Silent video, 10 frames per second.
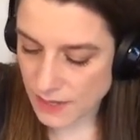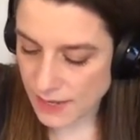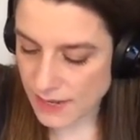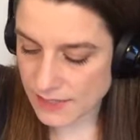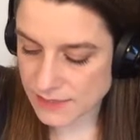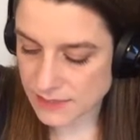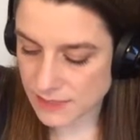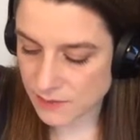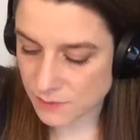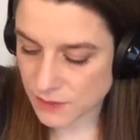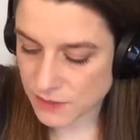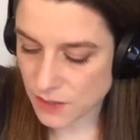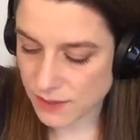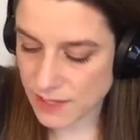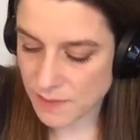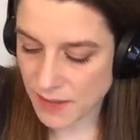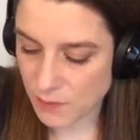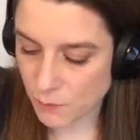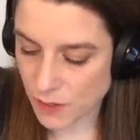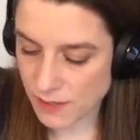and let's call him
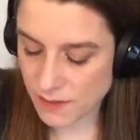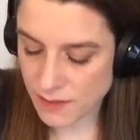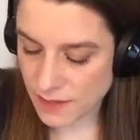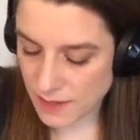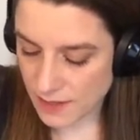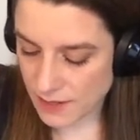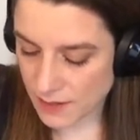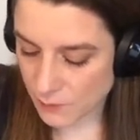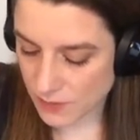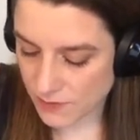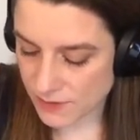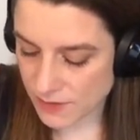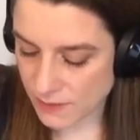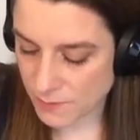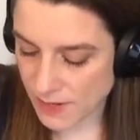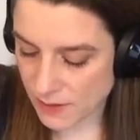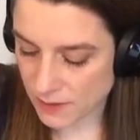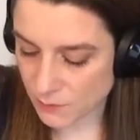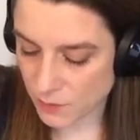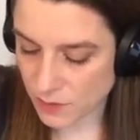A1, and we'll have another male
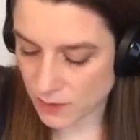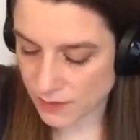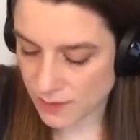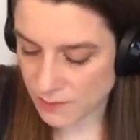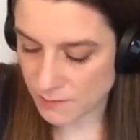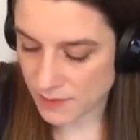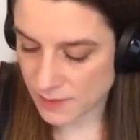and we'll call him